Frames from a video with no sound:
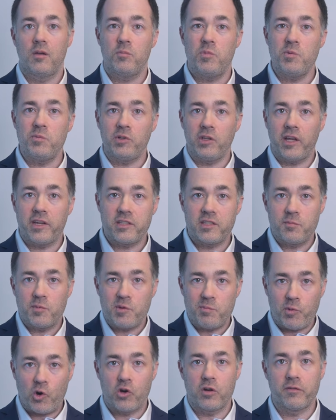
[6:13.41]
People like to be
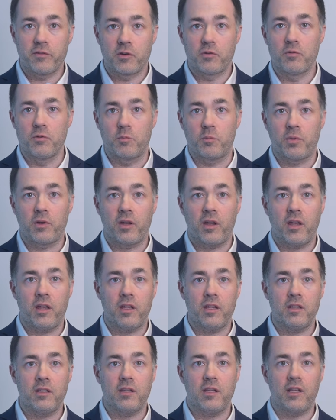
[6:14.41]
part of a group,
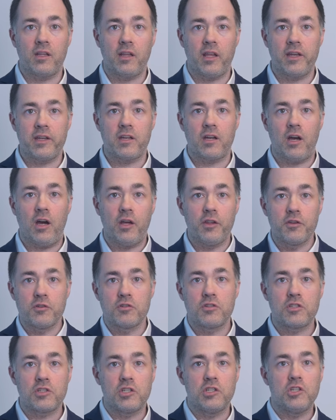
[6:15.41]
and they like
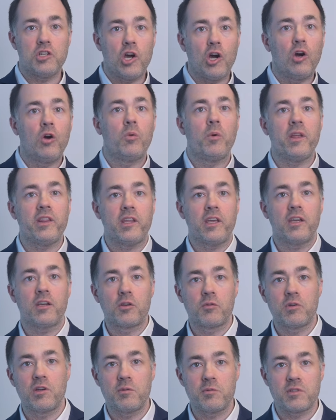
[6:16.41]
others to know when they
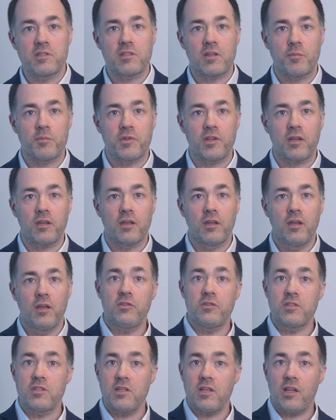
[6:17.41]
agree with something.
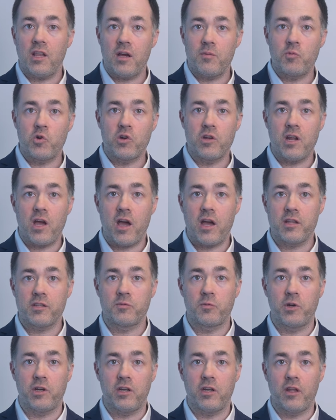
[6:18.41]
You'll see a lot more
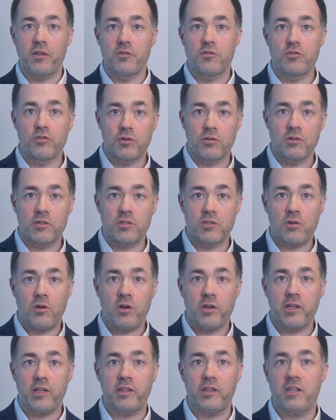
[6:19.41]
nods when another juror is
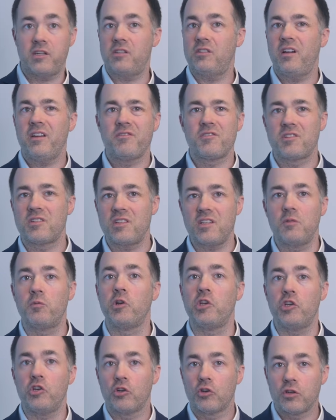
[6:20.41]
talking than you'll ever see
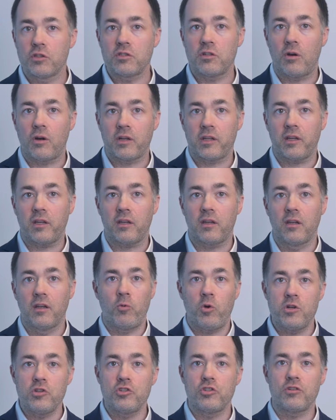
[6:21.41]
when you're talking.
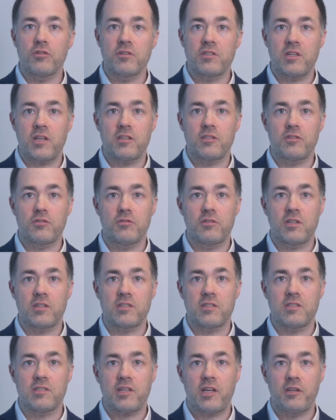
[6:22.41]
One juror's answer
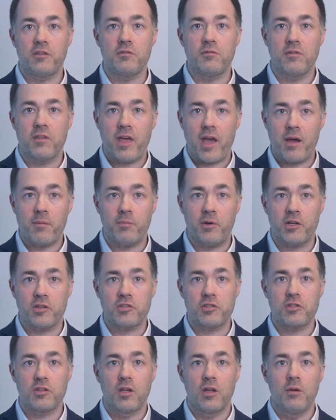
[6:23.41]
doesn't tell you that
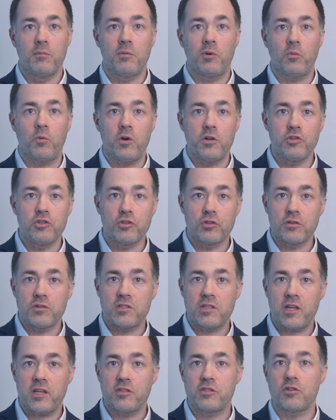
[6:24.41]
much, but one
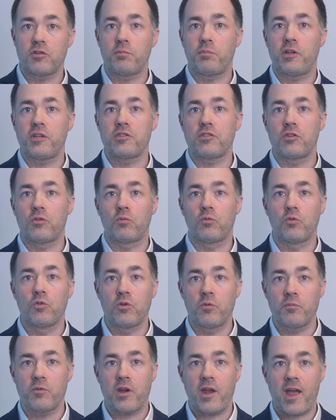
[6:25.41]
juror's answer plus the
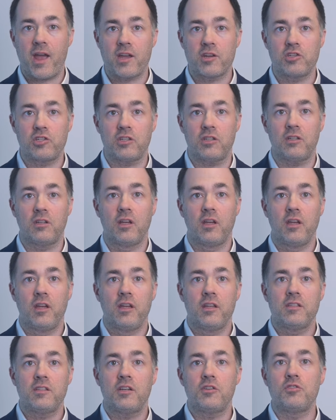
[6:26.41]
room reaction
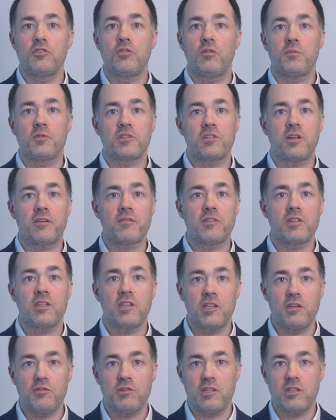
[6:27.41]
tells you almost
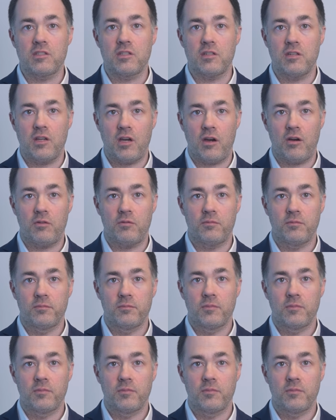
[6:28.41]
everything you need to know.